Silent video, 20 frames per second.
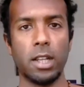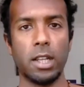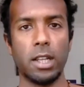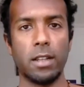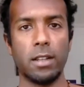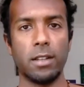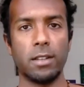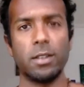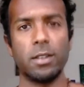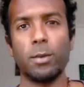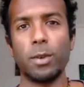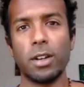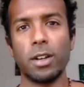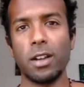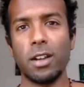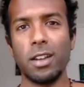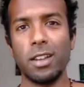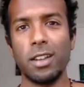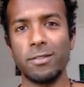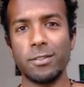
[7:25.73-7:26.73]
So what
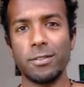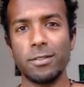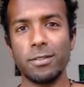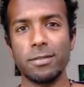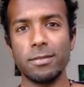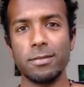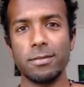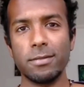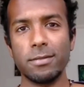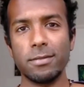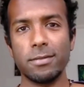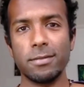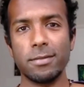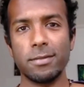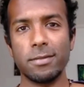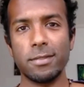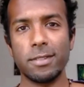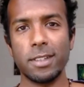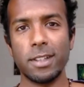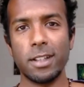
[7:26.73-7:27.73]
kind of
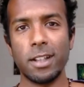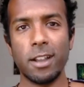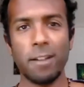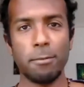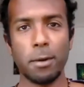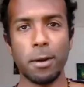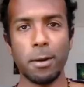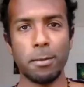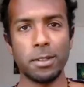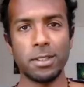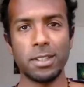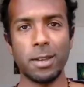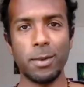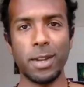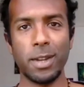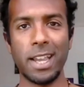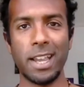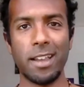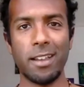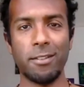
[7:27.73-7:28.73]
life purpose can we
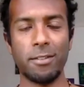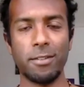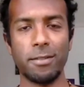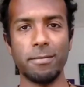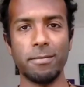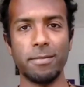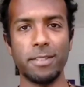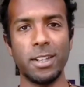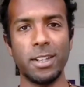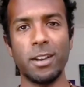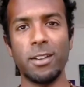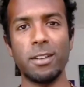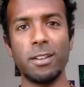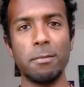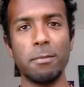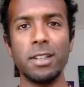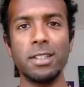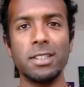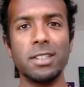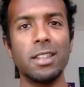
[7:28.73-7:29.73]
have? You know, the
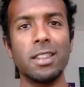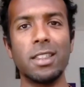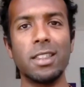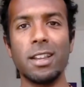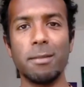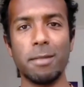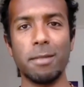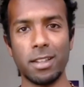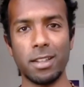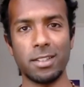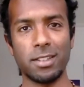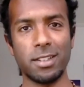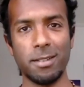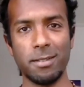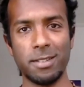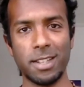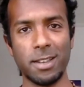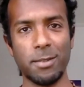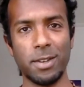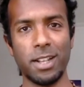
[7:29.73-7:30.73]
amazing thing about the
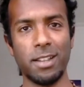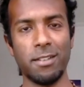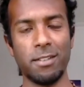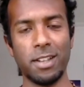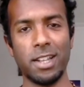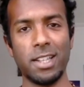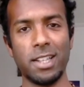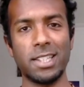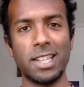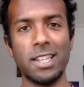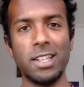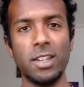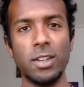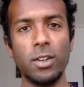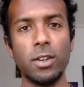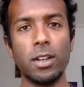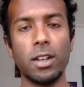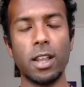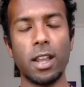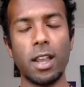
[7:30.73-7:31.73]
times that we live in is that you
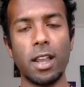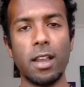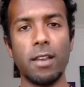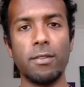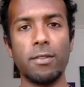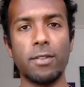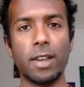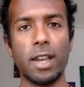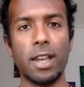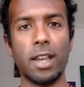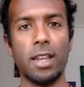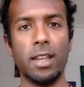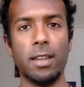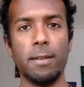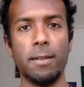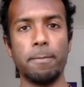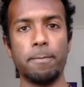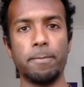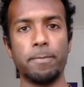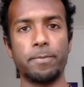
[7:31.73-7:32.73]
can have
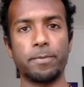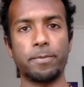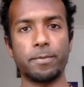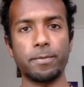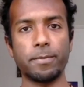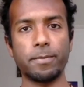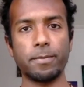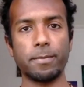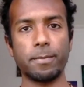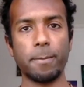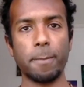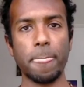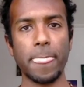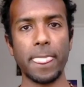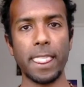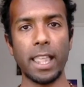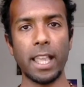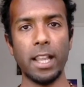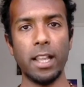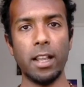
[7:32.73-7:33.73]
a
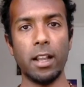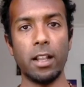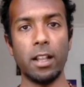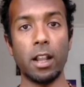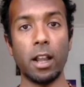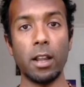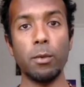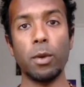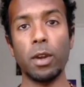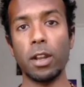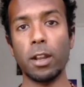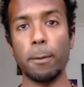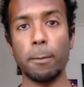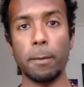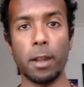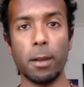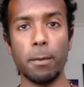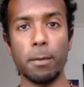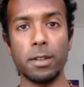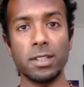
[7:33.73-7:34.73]
light worker
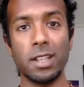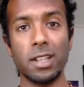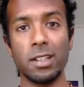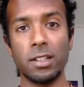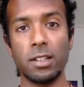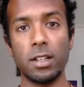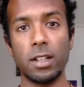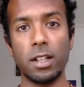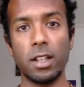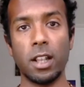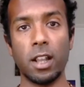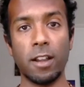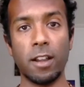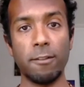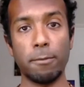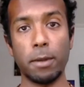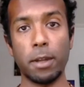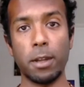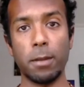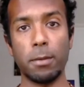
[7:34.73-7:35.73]
purpose, a
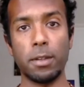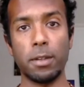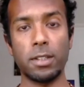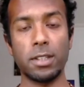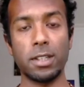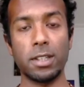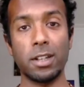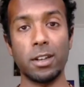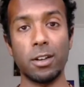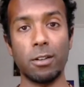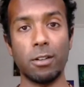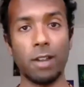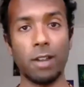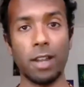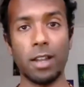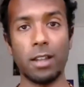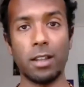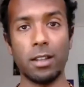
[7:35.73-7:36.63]
life purpose, a career